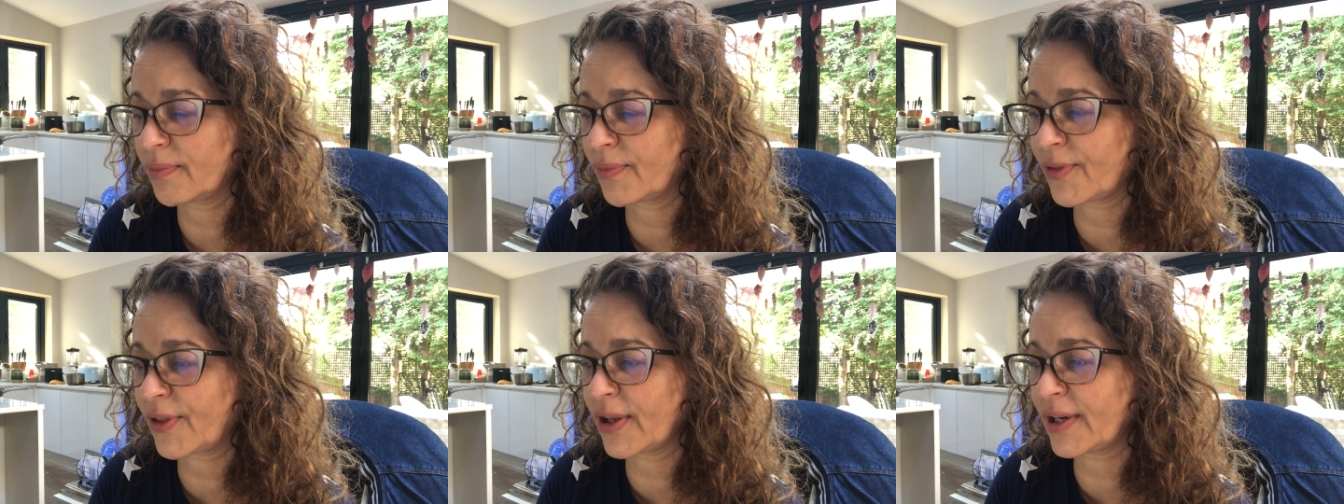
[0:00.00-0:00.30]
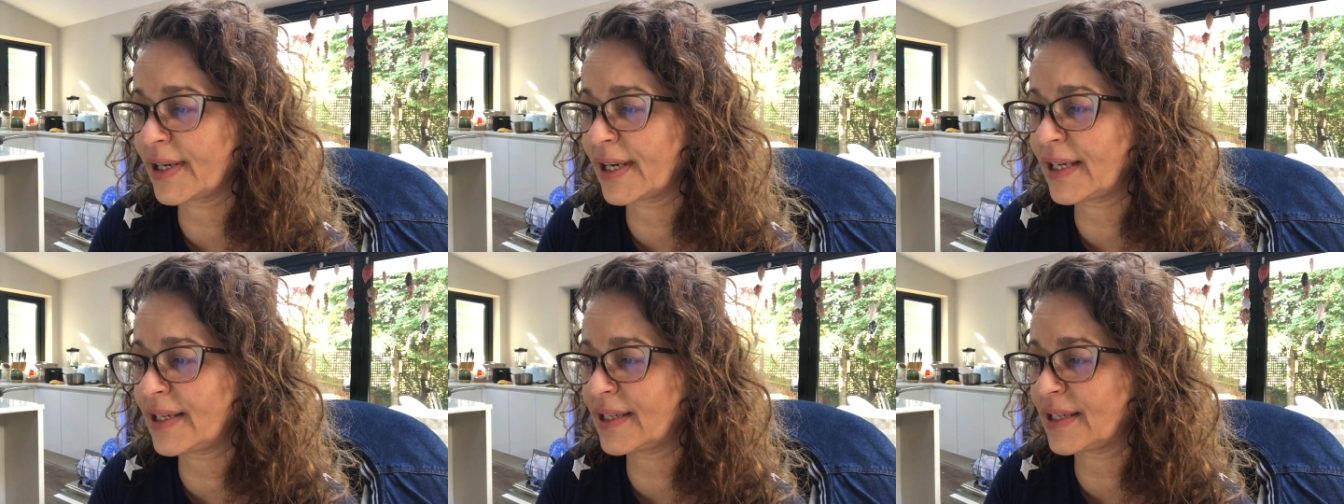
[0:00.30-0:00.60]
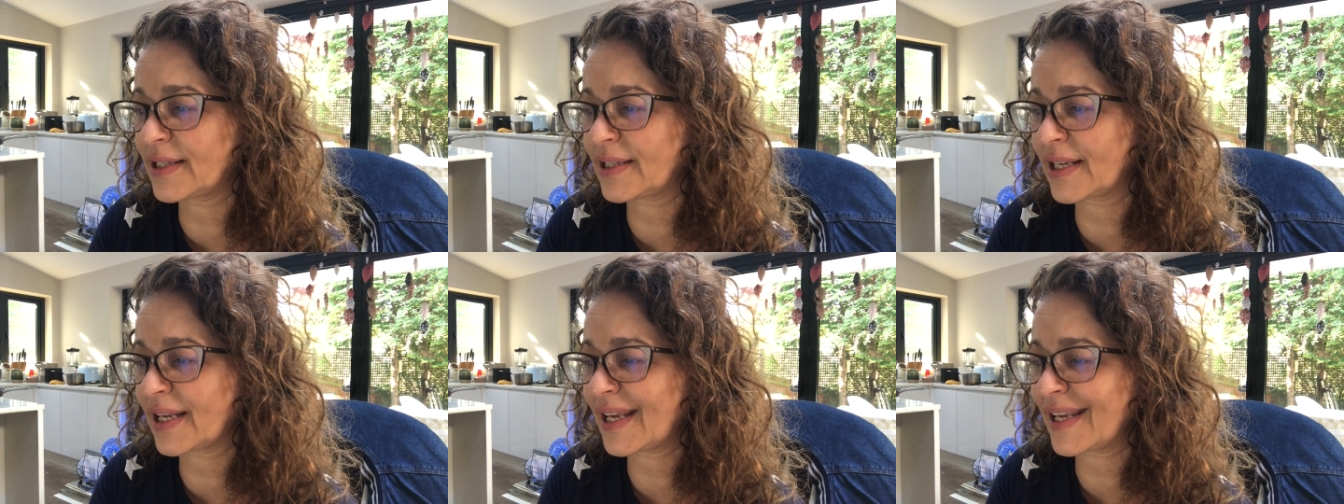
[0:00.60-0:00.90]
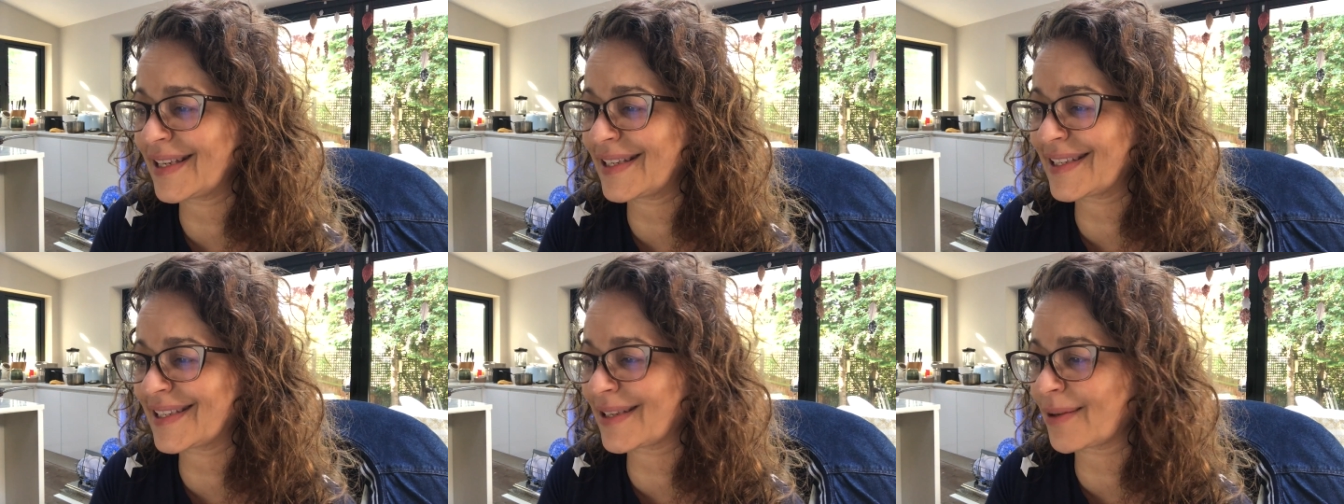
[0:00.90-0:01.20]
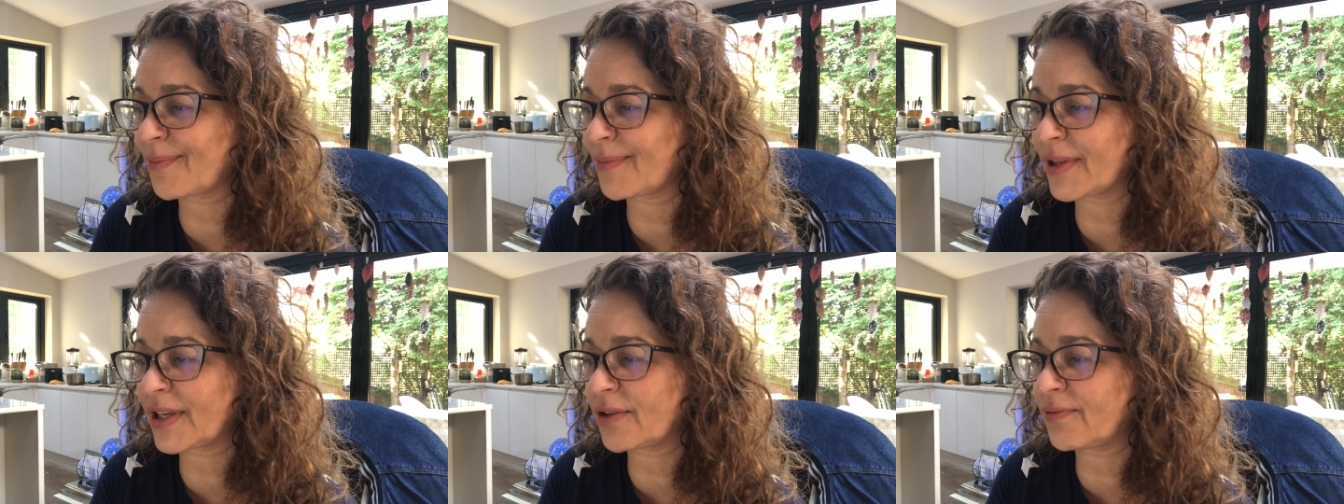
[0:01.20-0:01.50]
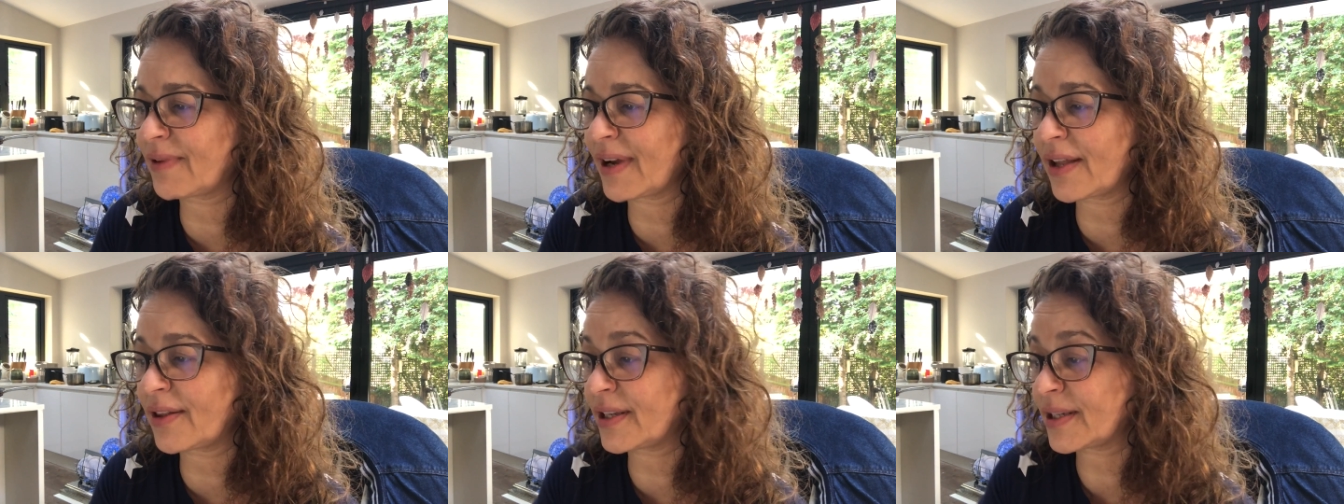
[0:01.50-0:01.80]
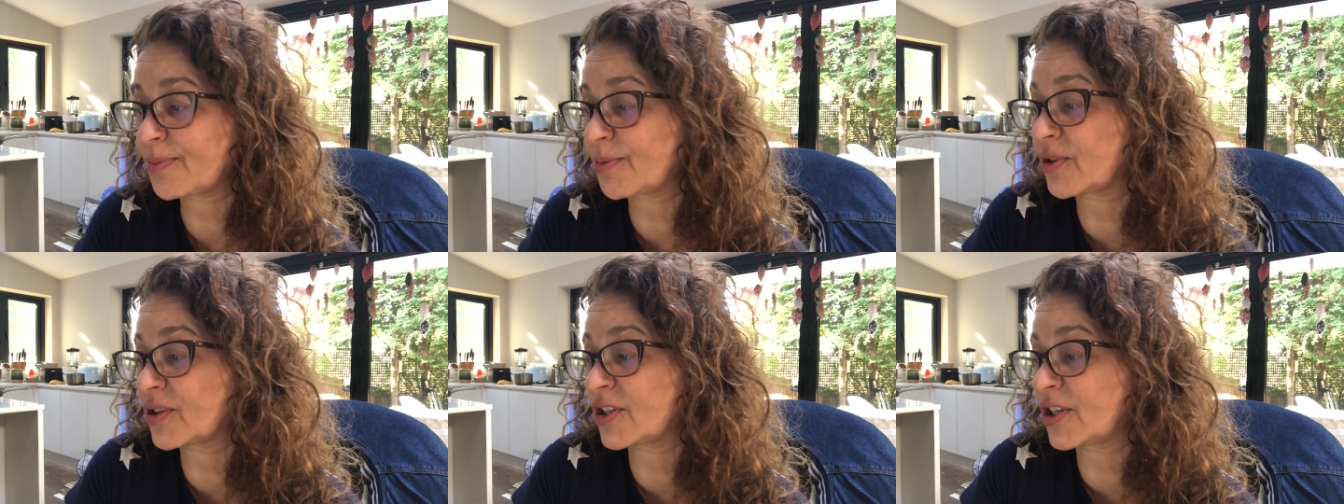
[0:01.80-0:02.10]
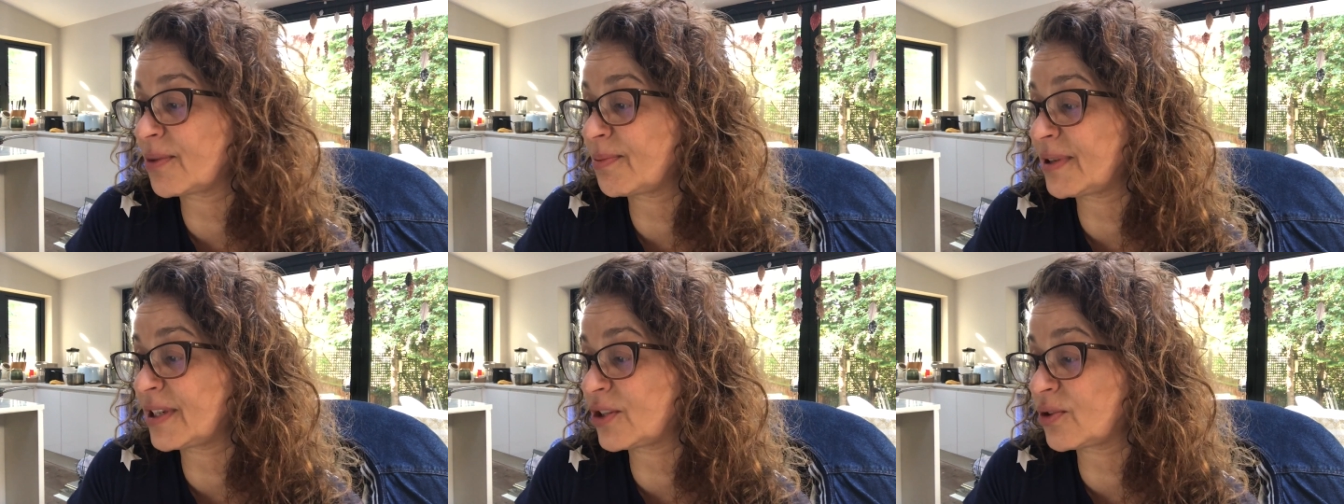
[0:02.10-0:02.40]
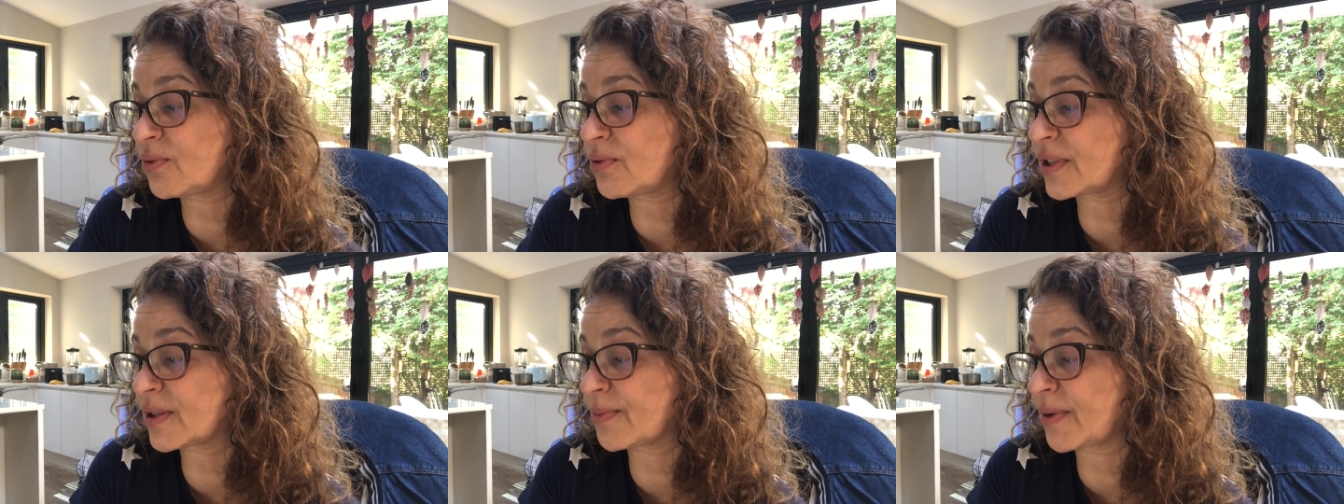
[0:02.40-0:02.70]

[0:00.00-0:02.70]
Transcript: that needed to hear something around this because nobody talks